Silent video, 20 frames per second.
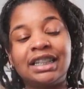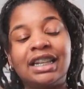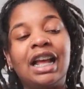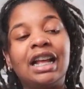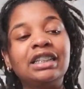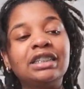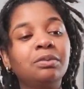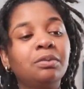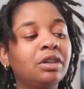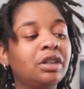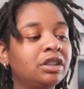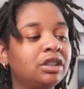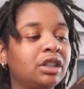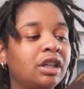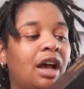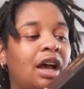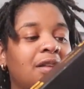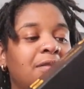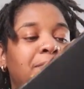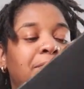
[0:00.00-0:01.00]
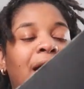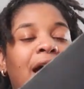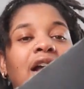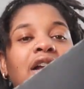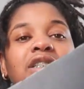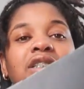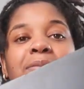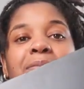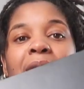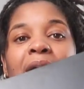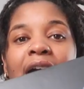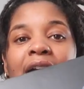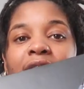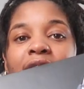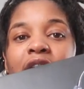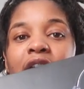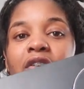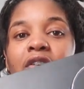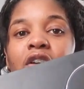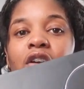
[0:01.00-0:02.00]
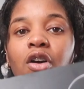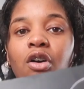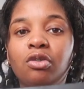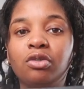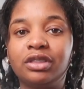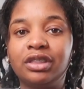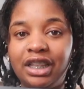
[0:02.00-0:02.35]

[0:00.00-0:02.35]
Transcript: And I just wanted to unbox my very own